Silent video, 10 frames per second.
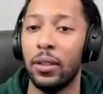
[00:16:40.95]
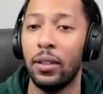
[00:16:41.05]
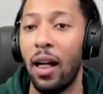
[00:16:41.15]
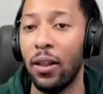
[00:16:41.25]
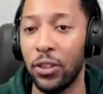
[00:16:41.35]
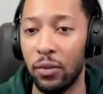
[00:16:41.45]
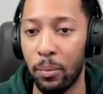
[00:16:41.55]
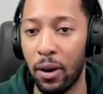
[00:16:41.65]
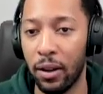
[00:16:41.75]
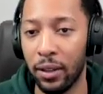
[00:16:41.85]
knowledge of your
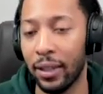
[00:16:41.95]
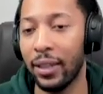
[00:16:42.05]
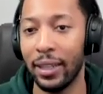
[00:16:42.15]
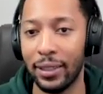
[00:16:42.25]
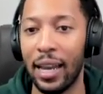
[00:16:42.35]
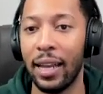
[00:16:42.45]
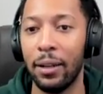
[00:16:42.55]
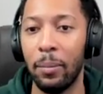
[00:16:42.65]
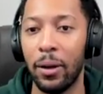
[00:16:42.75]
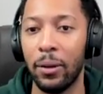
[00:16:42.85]
product can get excited
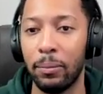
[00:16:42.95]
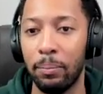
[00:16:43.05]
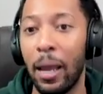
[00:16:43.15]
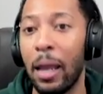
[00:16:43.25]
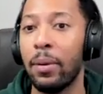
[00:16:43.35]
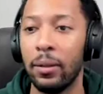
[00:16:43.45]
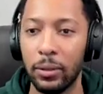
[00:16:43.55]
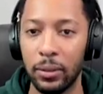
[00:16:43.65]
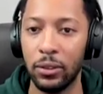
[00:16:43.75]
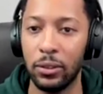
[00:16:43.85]
about maybe
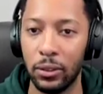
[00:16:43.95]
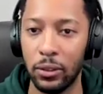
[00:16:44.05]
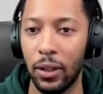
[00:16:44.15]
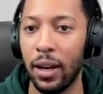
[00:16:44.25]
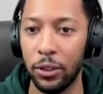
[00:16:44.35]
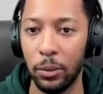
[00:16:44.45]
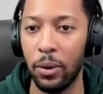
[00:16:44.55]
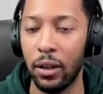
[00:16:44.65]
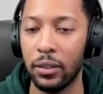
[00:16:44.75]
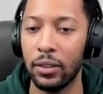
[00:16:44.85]
trying out your product.